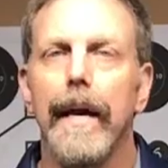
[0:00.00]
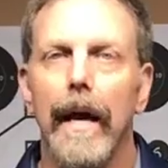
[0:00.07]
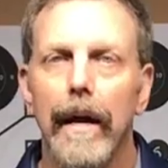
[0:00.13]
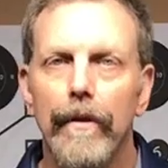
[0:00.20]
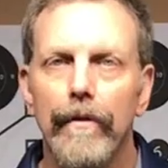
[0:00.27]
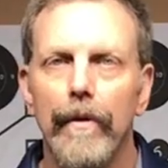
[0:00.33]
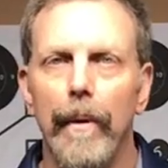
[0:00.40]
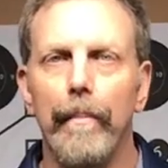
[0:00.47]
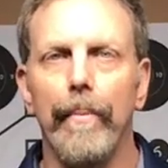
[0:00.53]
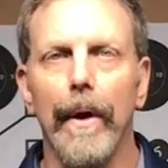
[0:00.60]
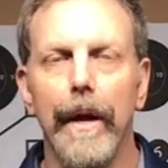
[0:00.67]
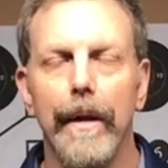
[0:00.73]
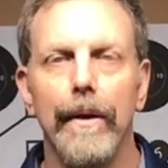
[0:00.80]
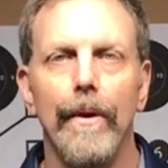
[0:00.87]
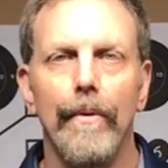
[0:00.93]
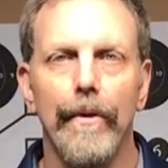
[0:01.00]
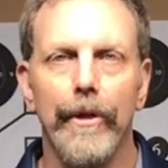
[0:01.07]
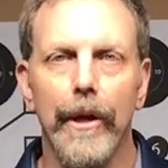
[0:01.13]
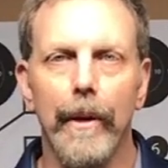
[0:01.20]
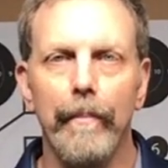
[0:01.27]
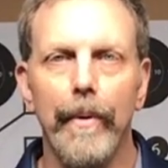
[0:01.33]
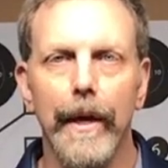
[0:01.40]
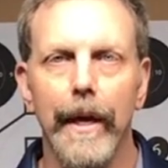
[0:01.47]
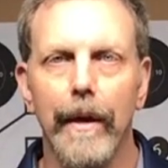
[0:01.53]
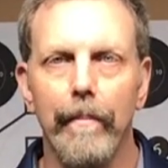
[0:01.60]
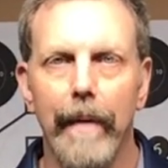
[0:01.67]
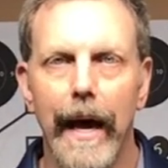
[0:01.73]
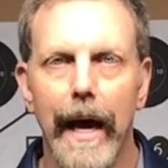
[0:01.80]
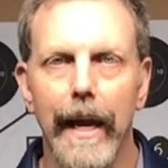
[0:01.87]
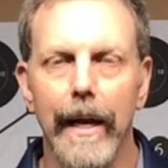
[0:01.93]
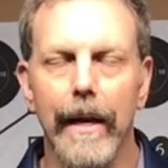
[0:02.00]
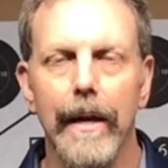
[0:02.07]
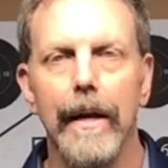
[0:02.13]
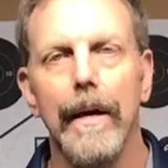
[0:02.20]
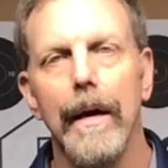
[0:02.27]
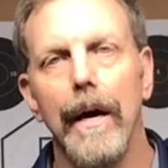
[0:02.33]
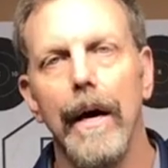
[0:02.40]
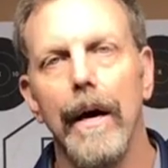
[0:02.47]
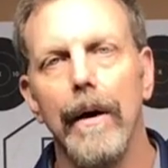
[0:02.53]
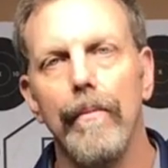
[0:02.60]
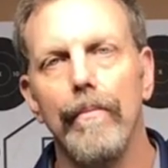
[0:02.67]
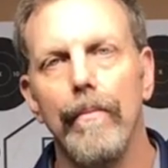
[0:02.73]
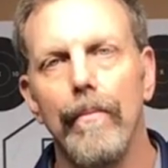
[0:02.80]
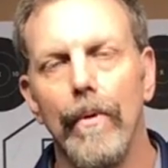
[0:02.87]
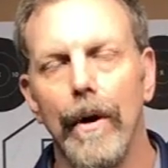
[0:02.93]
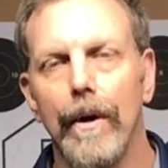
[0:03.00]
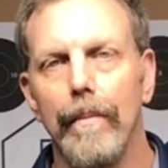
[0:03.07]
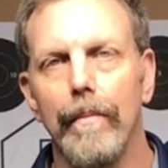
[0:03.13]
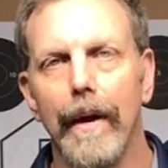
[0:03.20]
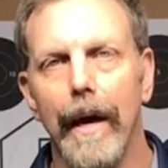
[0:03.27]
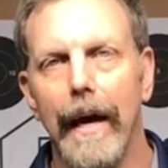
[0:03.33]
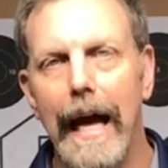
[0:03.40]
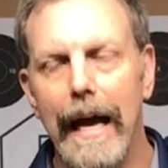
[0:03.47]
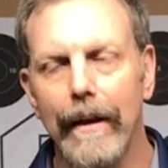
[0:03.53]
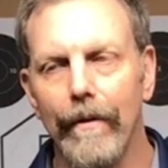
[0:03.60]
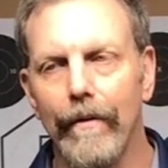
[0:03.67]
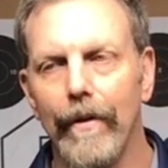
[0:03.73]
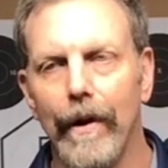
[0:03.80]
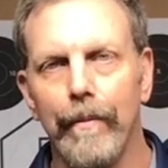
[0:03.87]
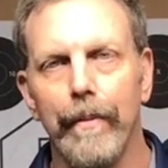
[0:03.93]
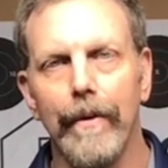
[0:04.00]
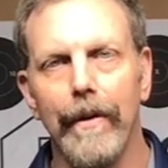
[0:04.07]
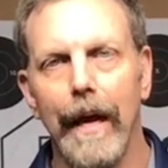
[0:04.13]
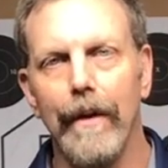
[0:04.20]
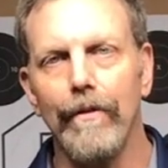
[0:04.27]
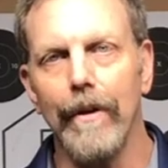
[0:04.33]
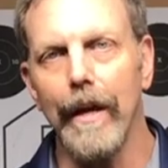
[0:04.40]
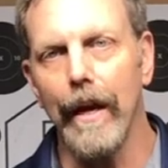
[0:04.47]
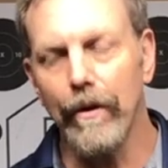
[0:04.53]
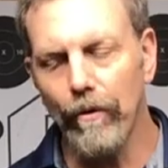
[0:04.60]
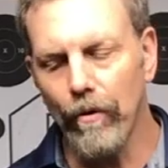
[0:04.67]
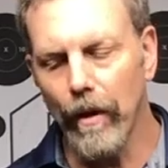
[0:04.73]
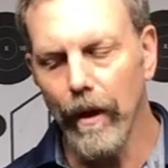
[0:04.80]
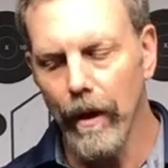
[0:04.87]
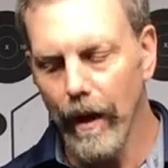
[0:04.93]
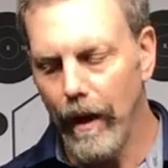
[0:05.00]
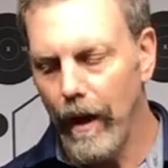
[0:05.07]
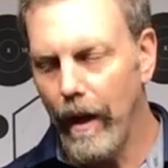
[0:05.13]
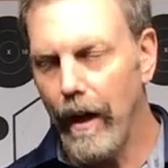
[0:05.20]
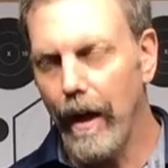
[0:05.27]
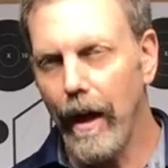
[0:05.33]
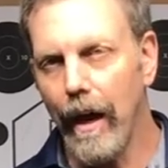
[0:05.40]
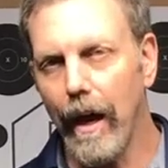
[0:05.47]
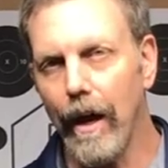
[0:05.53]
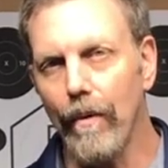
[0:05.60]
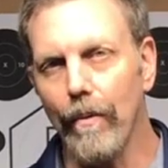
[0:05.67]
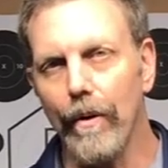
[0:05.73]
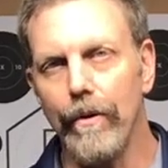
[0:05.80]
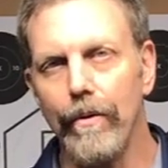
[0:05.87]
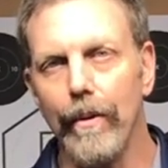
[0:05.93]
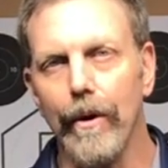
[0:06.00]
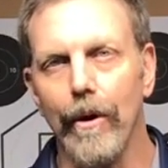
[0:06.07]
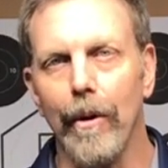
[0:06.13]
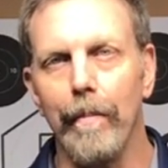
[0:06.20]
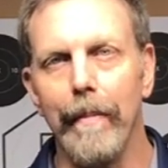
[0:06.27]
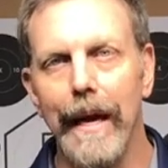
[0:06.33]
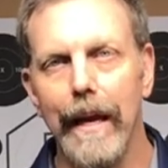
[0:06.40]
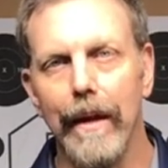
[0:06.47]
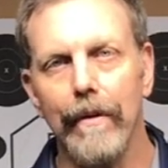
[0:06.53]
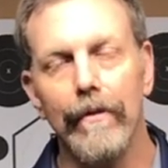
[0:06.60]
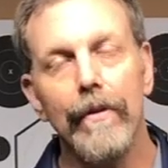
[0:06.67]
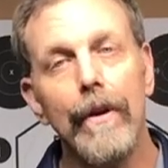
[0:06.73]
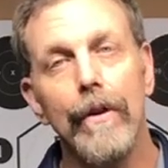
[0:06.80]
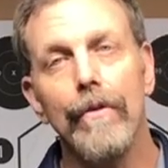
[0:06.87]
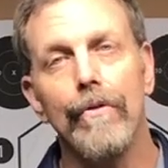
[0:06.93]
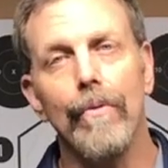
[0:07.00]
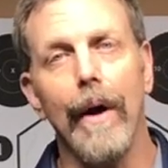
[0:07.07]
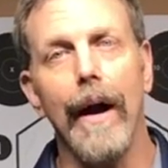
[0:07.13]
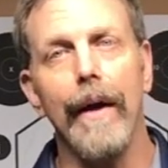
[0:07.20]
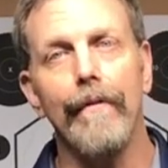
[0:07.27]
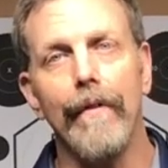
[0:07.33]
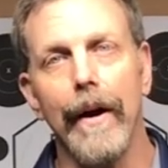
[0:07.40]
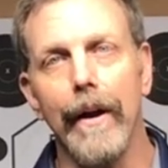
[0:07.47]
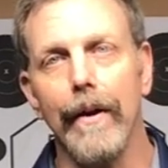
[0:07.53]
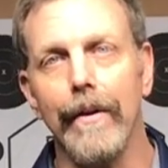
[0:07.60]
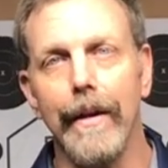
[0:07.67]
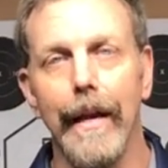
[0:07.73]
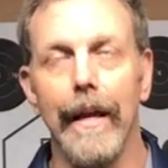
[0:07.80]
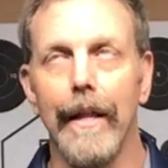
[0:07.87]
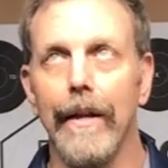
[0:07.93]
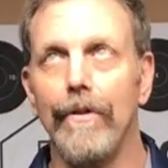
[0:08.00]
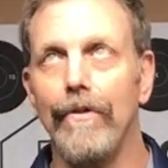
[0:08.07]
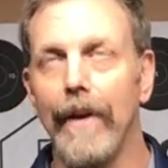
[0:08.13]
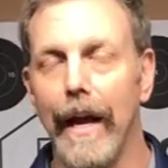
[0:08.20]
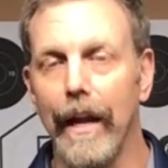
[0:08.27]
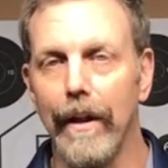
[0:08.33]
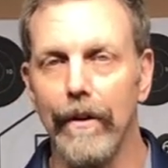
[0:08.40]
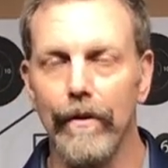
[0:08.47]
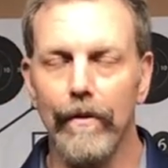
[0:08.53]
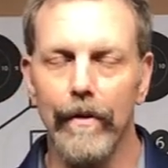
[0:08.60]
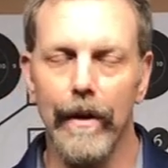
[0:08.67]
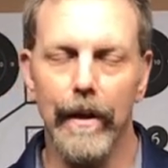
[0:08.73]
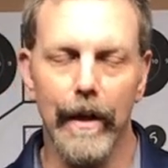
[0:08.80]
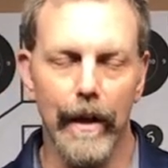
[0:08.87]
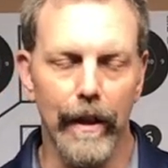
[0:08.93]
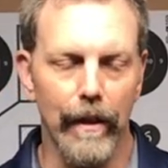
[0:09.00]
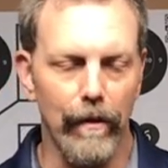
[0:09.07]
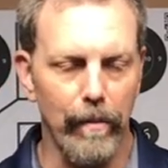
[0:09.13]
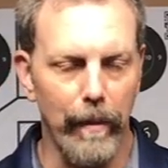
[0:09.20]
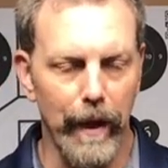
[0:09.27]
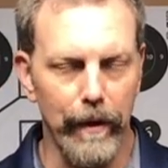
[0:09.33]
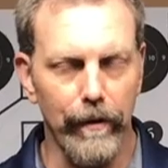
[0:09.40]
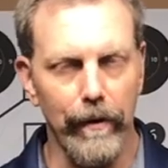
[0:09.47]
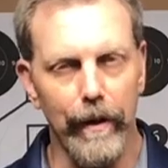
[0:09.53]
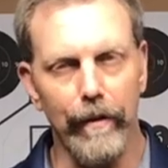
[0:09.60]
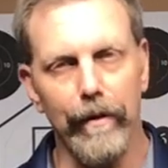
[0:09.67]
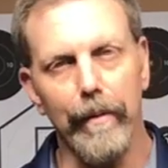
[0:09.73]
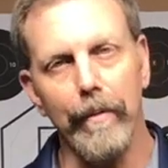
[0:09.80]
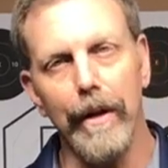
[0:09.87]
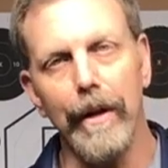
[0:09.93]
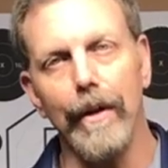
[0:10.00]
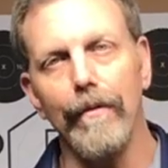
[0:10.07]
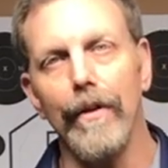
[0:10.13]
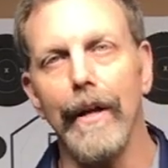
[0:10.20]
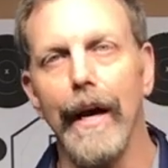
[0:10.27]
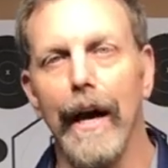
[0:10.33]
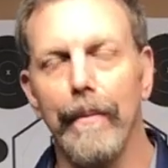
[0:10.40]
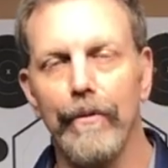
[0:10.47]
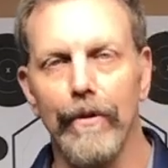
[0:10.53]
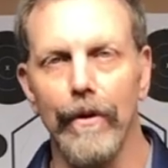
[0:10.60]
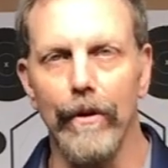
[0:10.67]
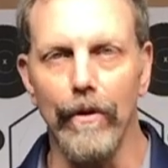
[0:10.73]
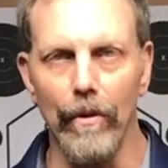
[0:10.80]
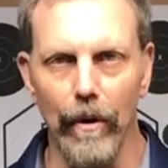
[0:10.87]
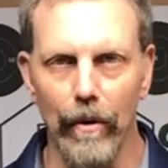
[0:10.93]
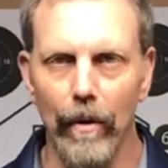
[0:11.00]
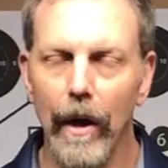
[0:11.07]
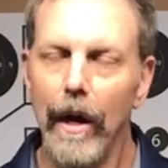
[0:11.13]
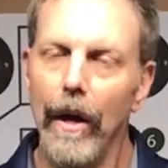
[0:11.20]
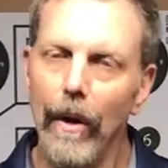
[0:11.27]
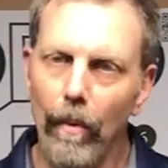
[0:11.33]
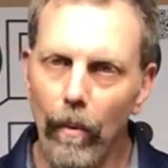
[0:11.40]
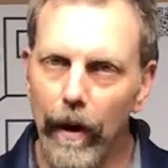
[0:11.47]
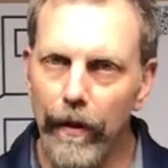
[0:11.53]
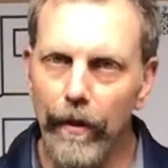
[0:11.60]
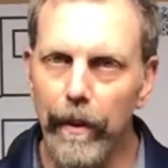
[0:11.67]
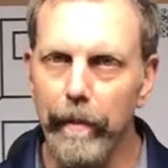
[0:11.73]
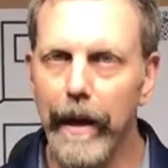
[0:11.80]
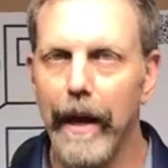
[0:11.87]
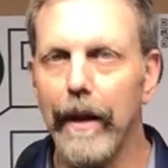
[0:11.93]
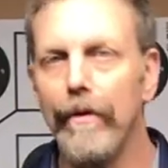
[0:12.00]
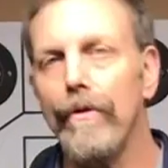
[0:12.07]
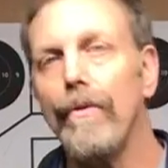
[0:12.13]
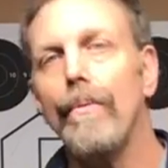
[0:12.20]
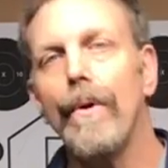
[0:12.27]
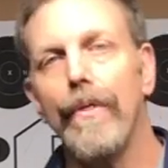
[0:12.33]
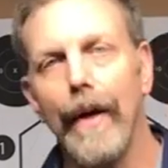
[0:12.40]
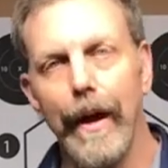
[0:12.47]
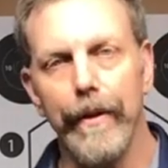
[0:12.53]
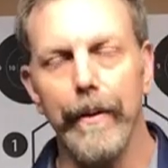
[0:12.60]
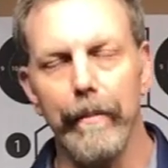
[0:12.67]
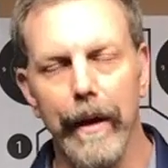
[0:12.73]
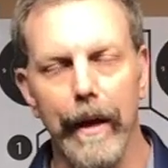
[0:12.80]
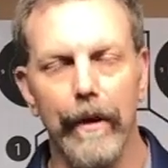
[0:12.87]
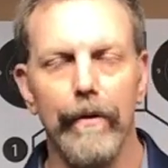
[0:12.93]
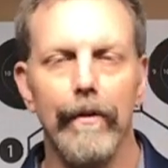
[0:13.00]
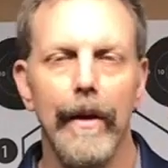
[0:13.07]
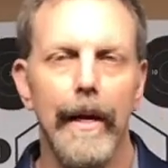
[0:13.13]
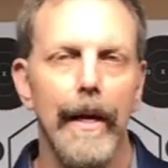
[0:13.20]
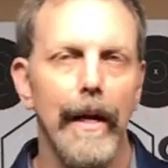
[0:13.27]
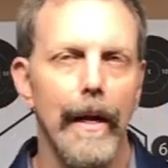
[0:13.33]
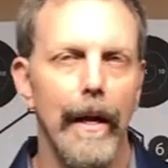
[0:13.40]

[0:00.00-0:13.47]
Hey guys, Brian Hill with The Complete Combatant. Um, welcome to Active Self Protection Extra, and we're doing our Mantis Dry Fire Daily Challenge. Uh, they sponsor this. I'm going to give you the option to do it with the Mantis or without the Mantis,